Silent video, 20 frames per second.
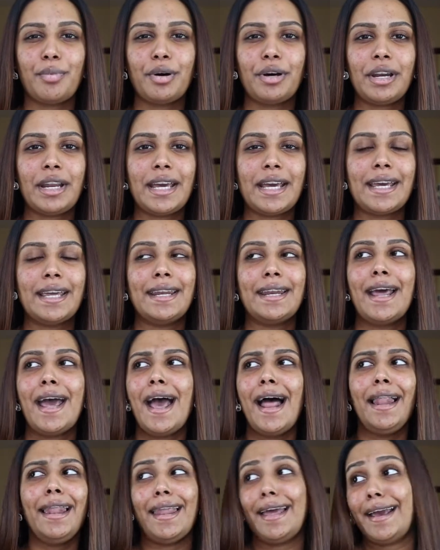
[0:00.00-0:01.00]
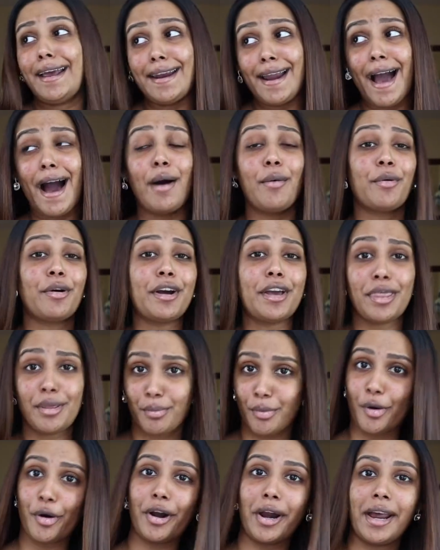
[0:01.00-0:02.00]
put in like an hour in the
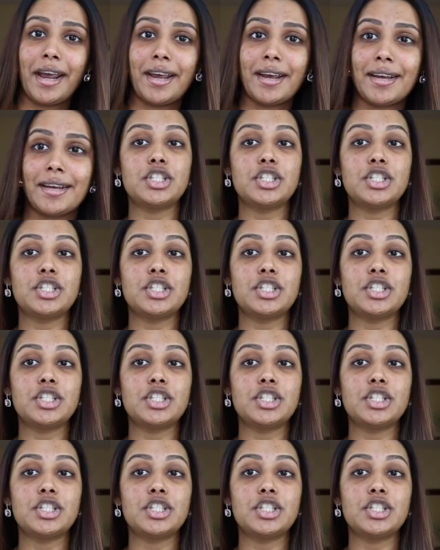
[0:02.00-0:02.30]
morning.